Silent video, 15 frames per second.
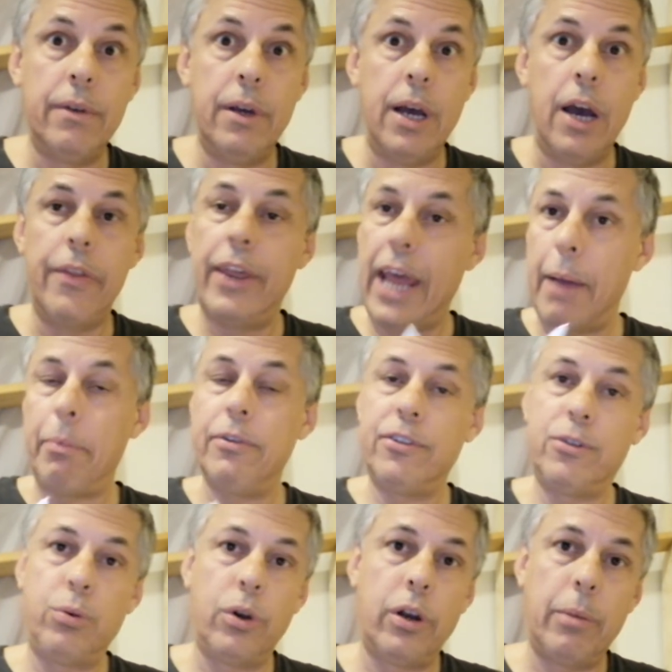And that happens
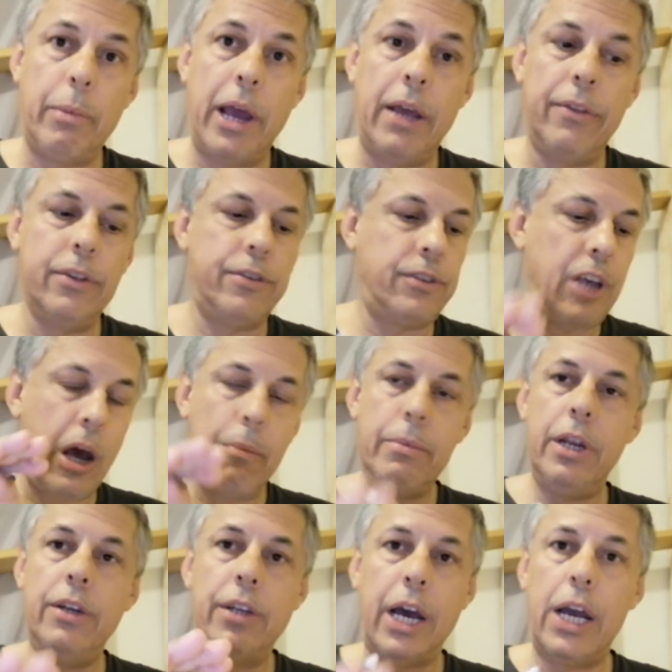to a lot of men. There's so
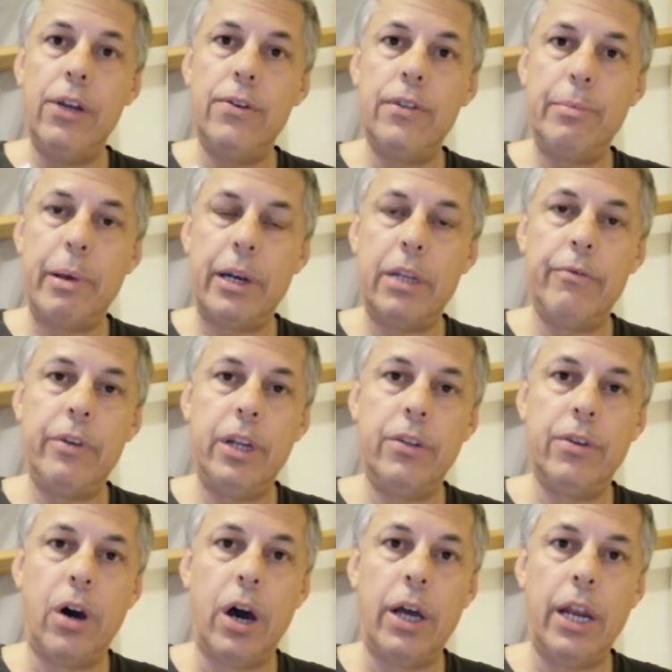many dangers about living in
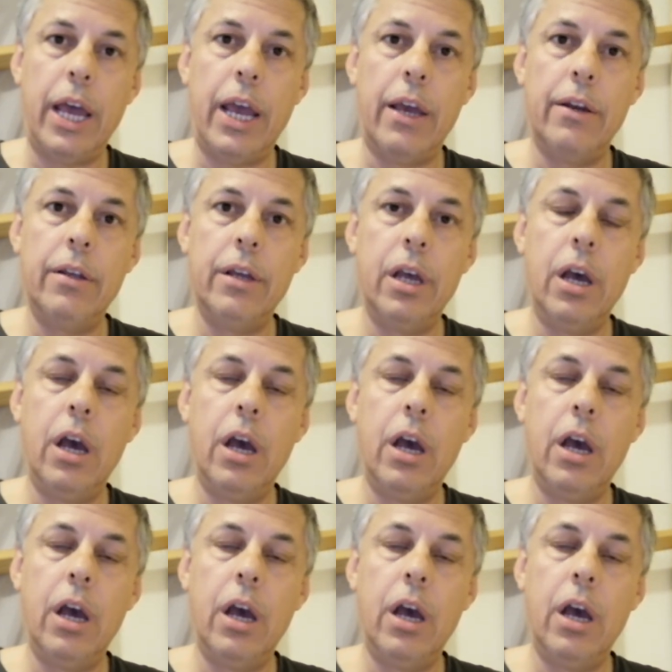Thailand.